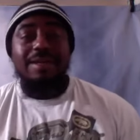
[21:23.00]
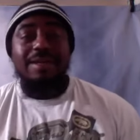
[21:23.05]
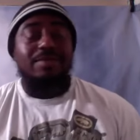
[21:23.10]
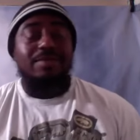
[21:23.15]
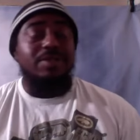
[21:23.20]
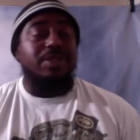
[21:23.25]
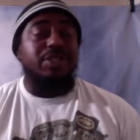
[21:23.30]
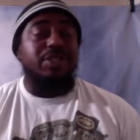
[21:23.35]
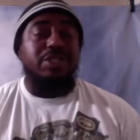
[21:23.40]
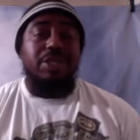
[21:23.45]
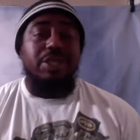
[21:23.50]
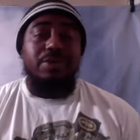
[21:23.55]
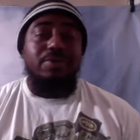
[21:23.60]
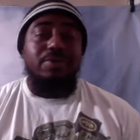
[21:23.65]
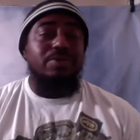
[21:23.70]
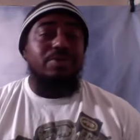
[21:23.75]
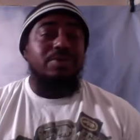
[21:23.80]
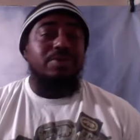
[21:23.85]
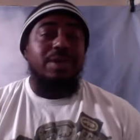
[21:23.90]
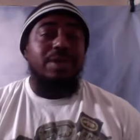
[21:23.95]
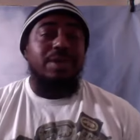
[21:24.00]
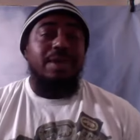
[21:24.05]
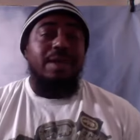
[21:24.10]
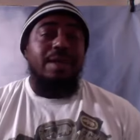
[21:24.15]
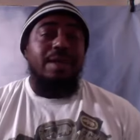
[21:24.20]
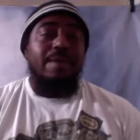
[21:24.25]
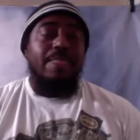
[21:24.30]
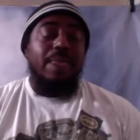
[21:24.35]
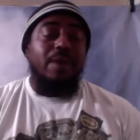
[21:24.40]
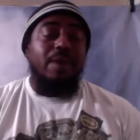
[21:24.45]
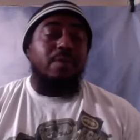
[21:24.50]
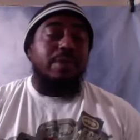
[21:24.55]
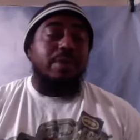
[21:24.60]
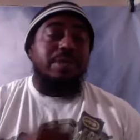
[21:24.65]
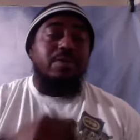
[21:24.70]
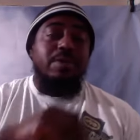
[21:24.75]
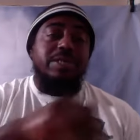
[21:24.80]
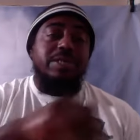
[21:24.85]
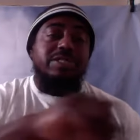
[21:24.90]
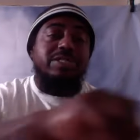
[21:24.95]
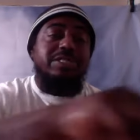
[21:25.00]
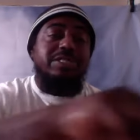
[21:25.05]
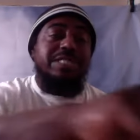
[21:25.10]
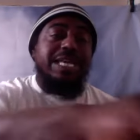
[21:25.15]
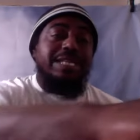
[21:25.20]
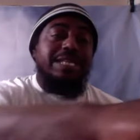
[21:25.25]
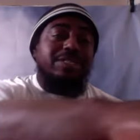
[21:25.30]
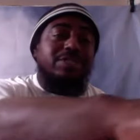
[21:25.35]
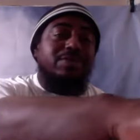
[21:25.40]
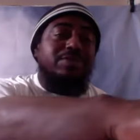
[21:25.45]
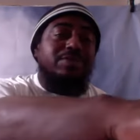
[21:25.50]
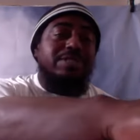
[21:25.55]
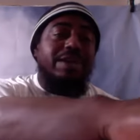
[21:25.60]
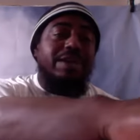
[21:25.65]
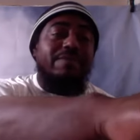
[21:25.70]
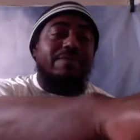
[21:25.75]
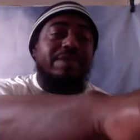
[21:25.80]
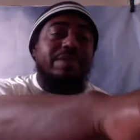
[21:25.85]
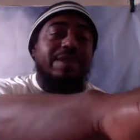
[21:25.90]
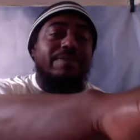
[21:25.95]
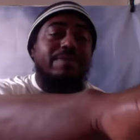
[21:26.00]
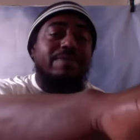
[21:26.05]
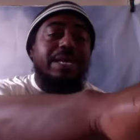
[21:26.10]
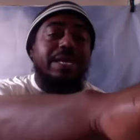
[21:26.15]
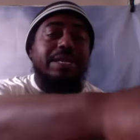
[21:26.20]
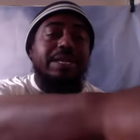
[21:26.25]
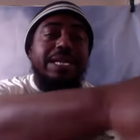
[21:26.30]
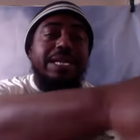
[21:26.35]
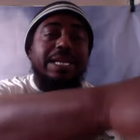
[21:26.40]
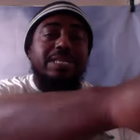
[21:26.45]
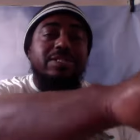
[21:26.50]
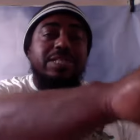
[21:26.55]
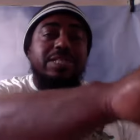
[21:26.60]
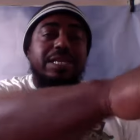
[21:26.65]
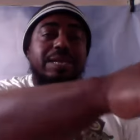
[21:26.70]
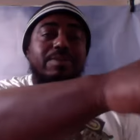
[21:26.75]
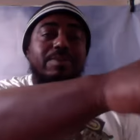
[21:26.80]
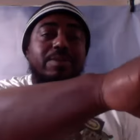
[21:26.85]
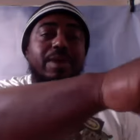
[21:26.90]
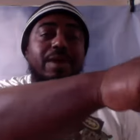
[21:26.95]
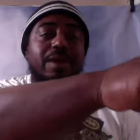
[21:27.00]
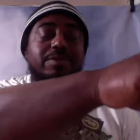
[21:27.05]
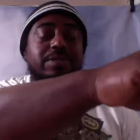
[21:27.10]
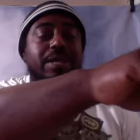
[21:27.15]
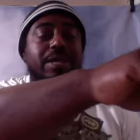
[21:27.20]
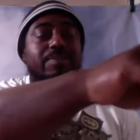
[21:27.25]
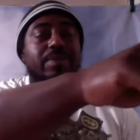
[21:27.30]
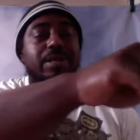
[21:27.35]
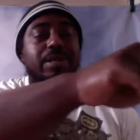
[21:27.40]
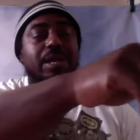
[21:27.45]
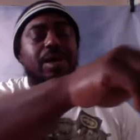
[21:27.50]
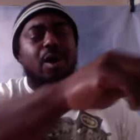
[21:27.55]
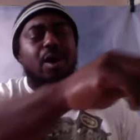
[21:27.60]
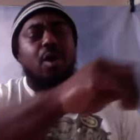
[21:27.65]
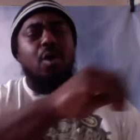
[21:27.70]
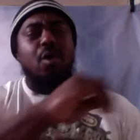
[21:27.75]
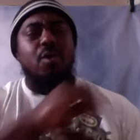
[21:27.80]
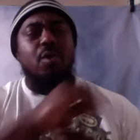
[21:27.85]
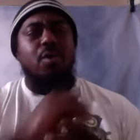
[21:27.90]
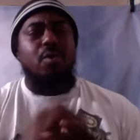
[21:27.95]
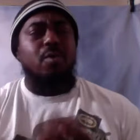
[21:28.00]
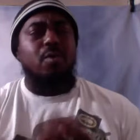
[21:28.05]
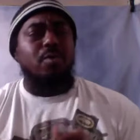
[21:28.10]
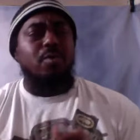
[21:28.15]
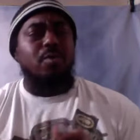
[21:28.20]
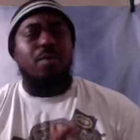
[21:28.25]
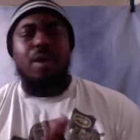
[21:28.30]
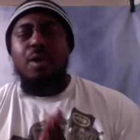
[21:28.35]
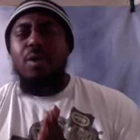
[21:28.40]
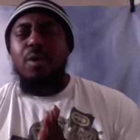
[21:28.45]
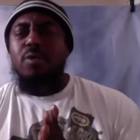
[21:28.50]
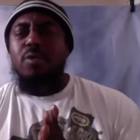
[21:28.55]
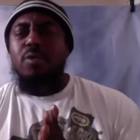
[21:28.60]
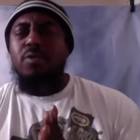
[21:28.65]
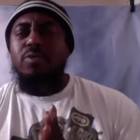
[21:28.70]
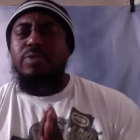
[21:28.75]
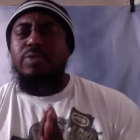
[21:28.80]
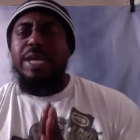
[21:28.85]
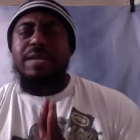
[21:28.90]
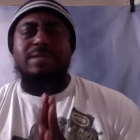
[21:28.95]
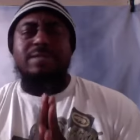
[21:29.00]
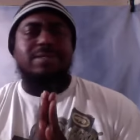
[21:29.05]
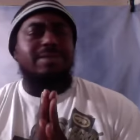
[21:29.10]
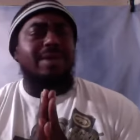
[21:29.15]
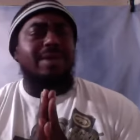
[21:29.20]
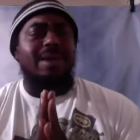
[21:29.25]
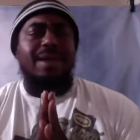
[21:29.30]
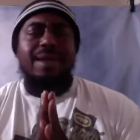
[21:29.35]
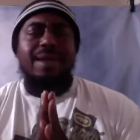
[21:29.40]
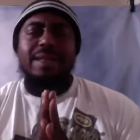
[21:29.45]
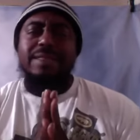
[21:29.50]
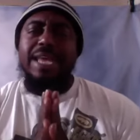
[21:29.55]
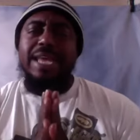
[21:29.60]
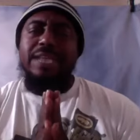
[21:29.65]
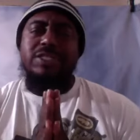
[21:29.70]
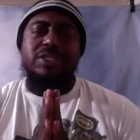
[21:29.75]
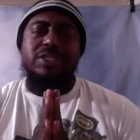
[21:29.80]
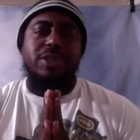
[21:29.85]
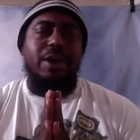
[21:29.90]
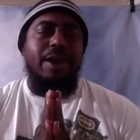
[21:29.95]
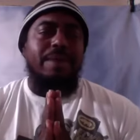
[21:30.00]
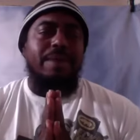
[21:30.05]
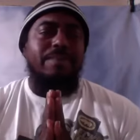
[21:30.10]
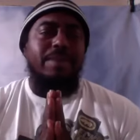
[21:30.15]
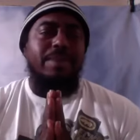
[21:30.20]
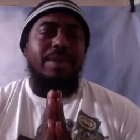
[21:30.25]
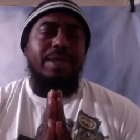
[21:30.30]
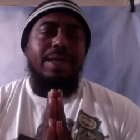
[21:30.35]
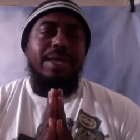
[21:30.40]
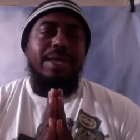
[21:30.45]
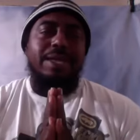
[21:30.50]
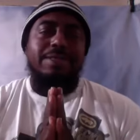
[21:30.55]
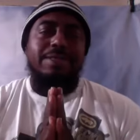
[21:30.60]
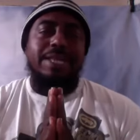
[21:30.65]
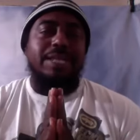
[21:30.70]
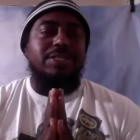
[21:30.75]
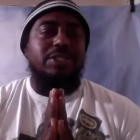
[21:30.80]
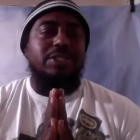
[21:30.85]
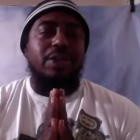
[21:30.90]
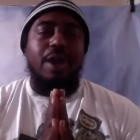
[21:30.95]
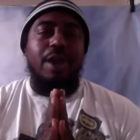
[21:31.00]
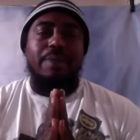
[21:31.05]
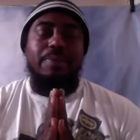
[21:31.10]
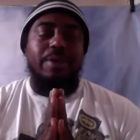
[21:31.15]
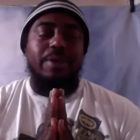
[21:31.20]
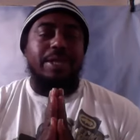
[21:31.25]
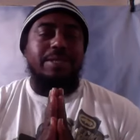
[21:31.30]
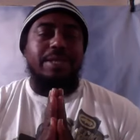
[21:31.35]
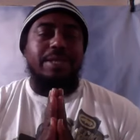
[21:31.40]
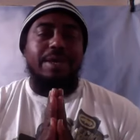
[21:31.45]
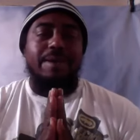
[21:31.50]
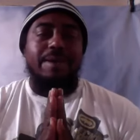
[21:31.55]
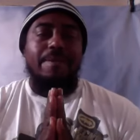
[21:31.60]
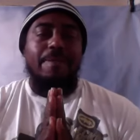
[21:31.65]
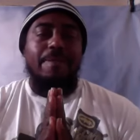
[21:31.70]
the shoes, or when you extend yourself a little bit and they see them cuffs, they be like, oh, oh, that's that's sharp. That's sharp right there.